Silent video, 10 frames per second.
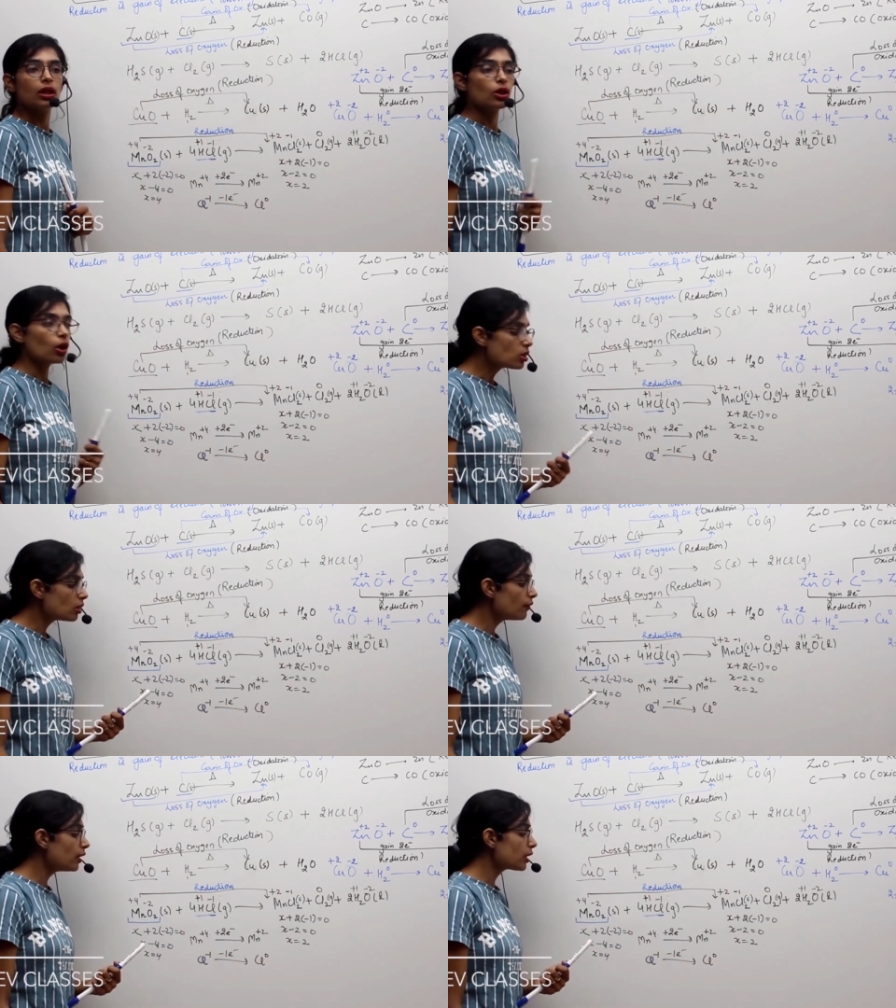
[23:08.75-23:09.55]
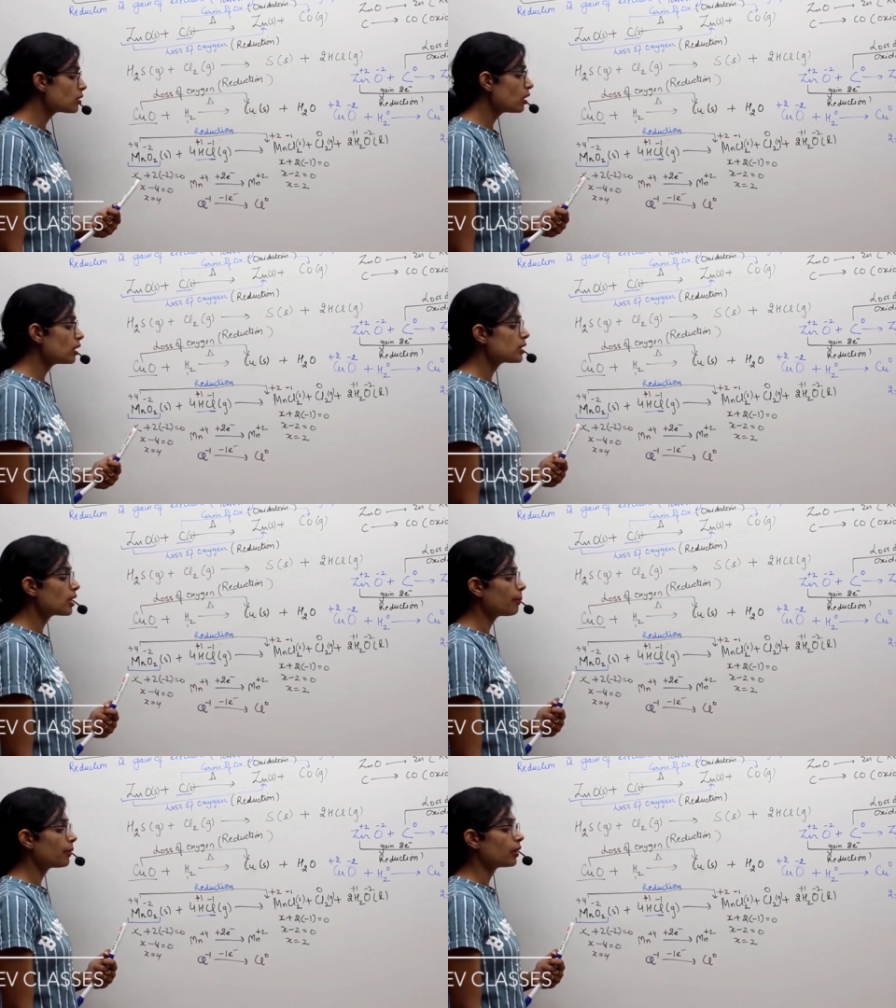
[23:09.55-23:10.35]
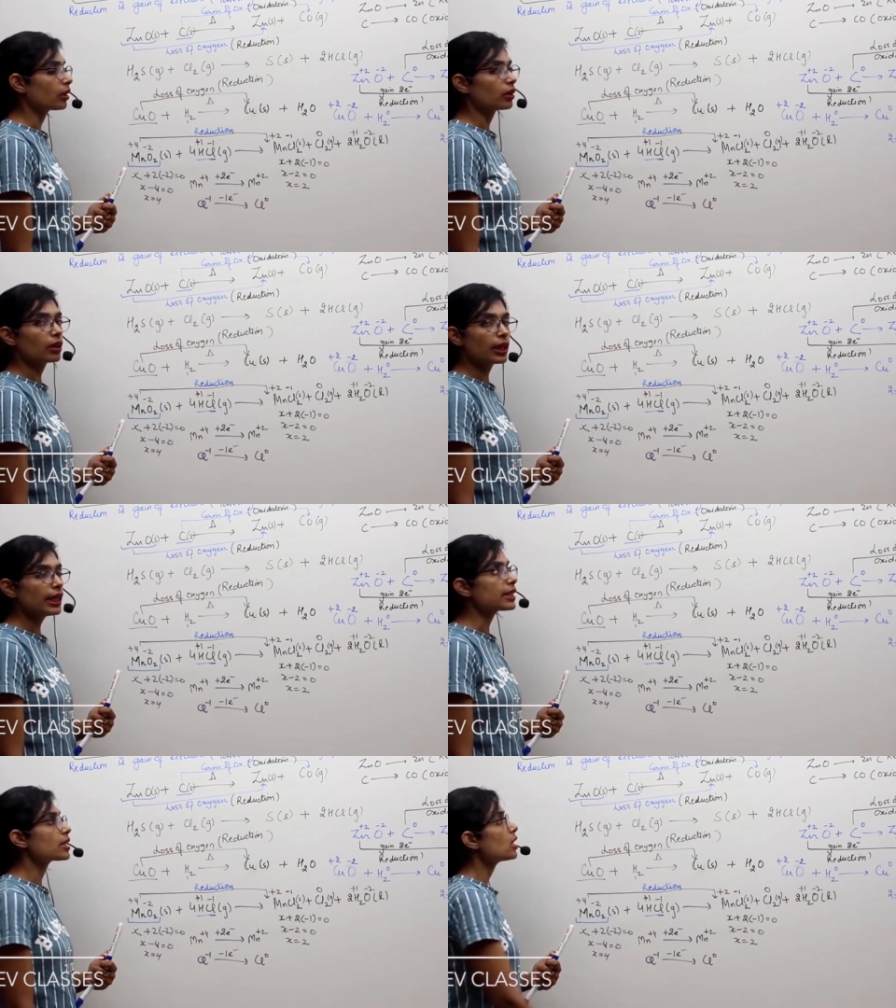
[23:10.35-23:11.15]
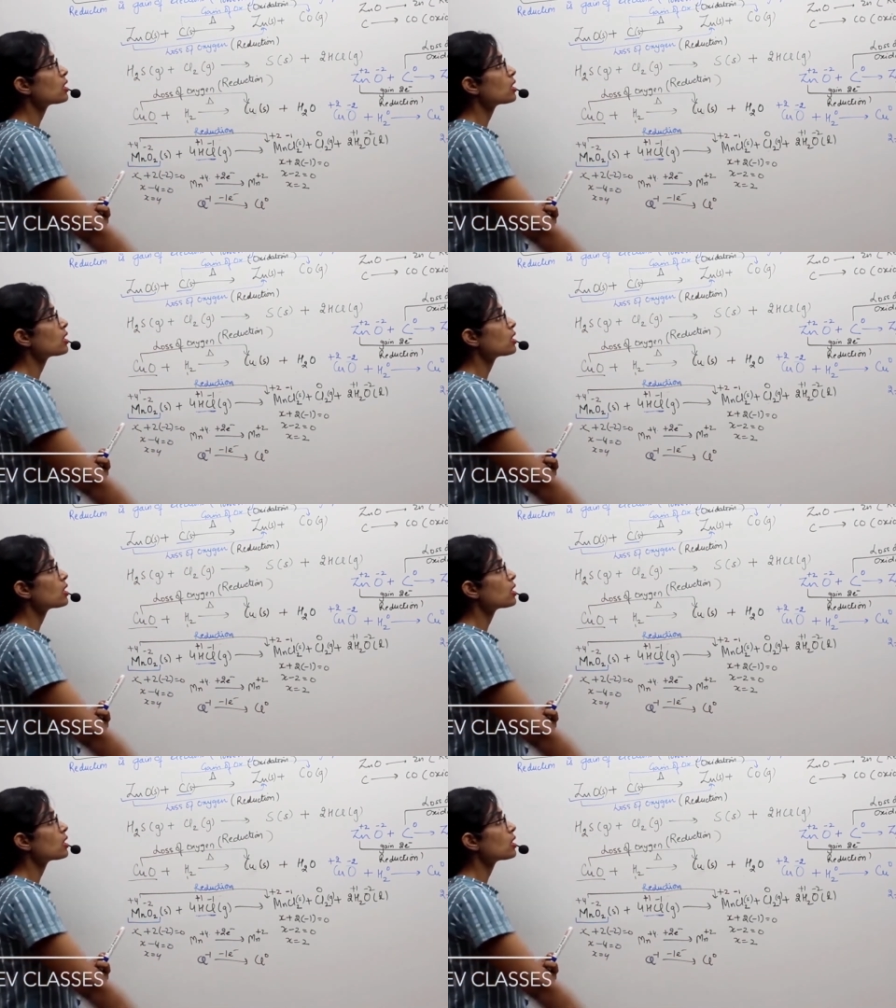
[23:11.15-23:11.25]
Loss of electron is happening, correct?